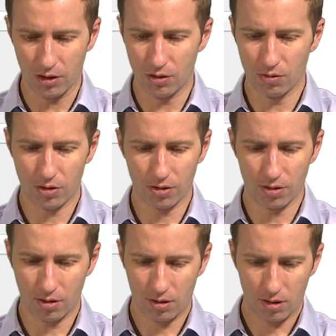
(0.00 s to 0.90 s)
you
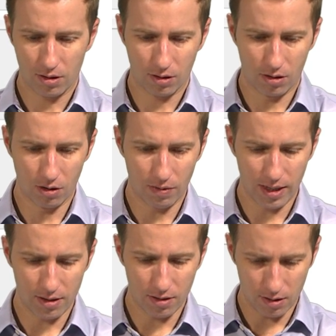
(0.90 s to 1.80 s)
could go
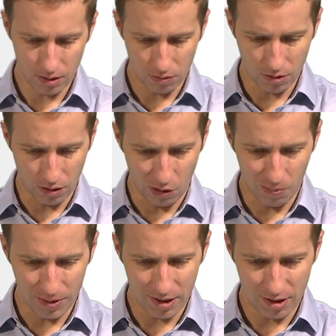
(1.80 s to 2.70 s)
in, you could
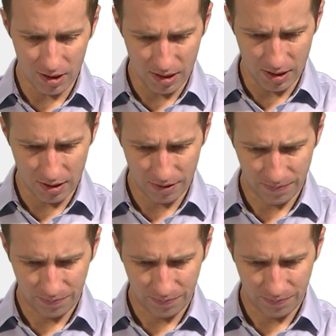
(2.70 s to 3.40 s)
open the